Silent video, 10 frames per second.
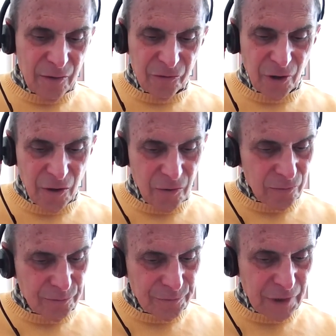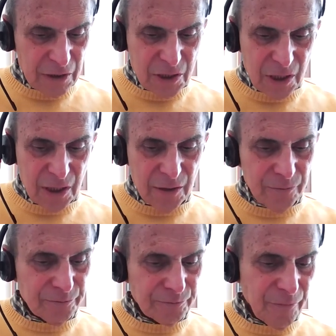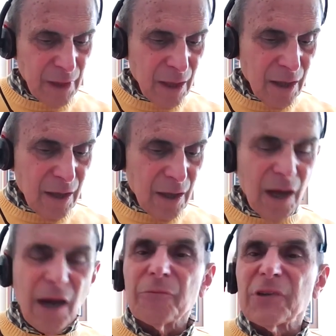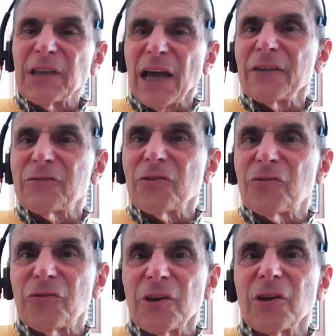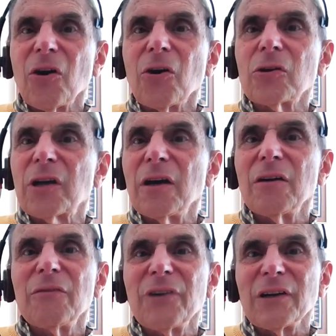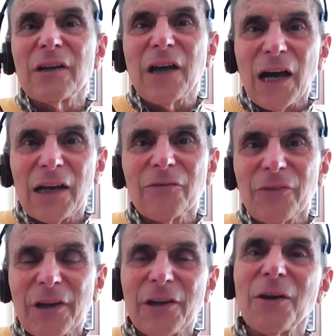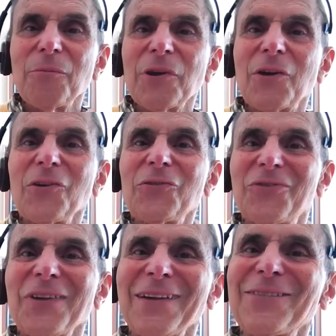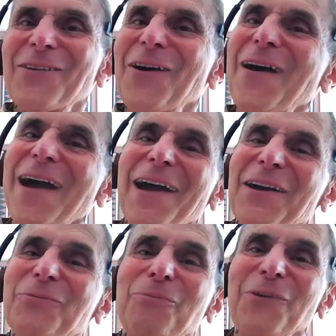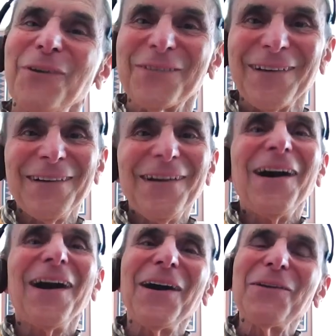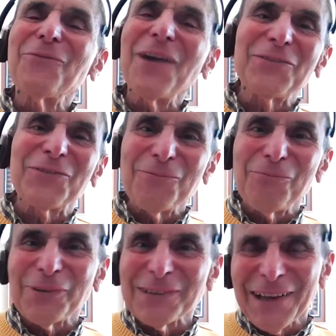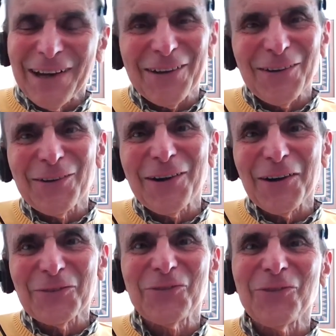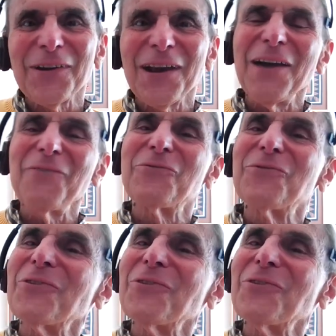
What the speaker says: So let's see. I'm glad to see Olga Velikanova here because she is our expert on Russian political culture, and I've